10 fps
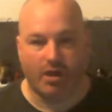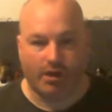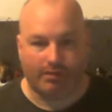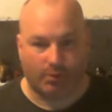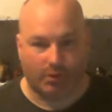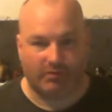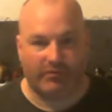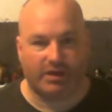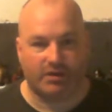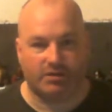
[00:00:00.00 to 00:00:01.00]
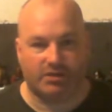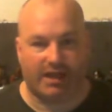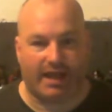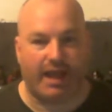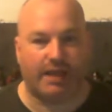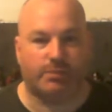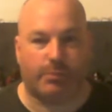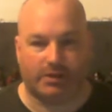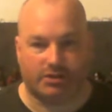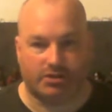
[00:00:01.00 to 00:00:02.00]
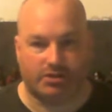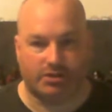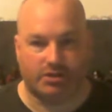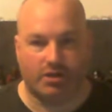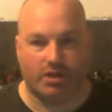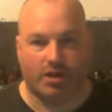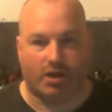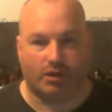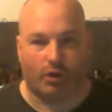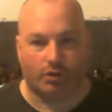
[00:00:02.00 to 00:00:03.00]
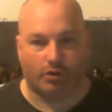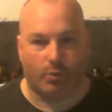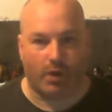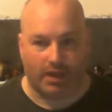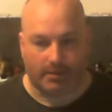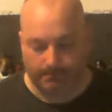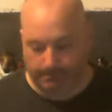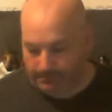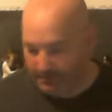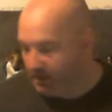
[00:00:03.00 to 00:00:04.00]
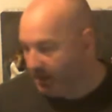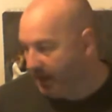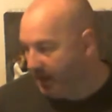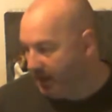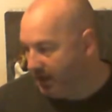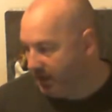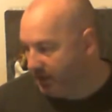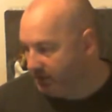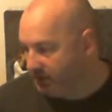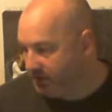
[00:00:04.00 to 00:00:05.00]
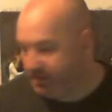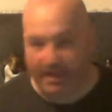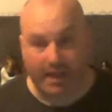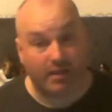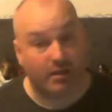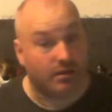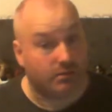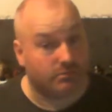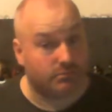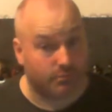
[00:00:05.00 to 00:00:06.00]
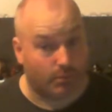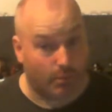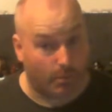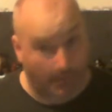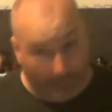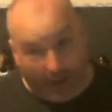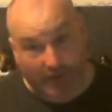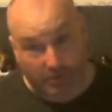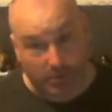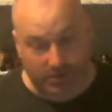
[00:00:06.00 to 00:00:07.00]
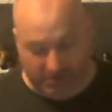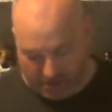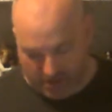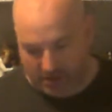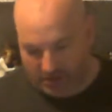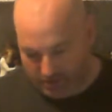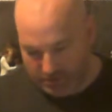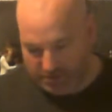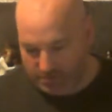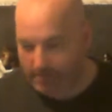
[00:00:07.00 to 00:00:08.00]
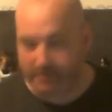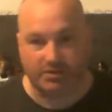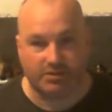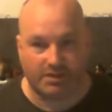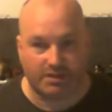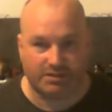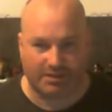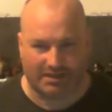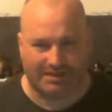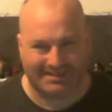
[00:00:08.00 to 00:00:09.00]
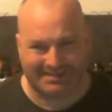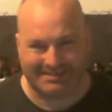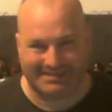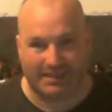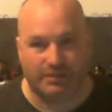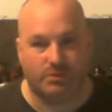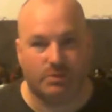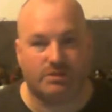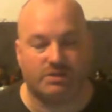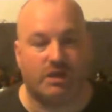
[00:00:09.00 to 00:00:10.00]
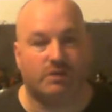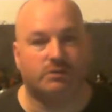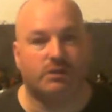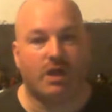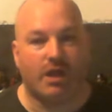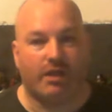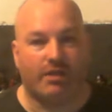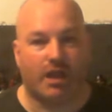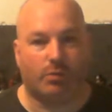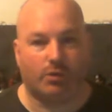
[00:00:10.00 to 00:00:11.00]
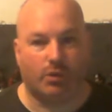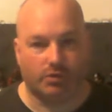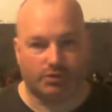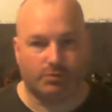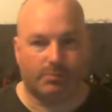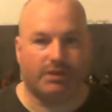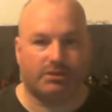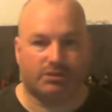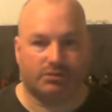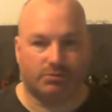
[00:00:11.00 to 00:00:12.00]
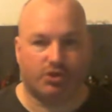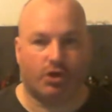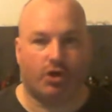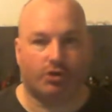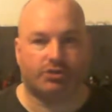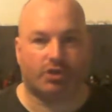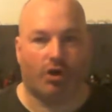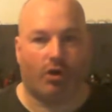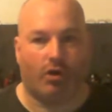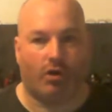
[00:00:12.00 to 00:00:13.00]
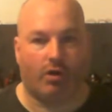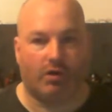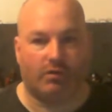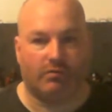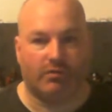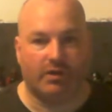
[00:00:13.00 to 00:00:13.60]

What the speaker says: both figures and pictures along the way. And then afterwards, including some pictures of this, as is the standard with the channel, there will also be some shots of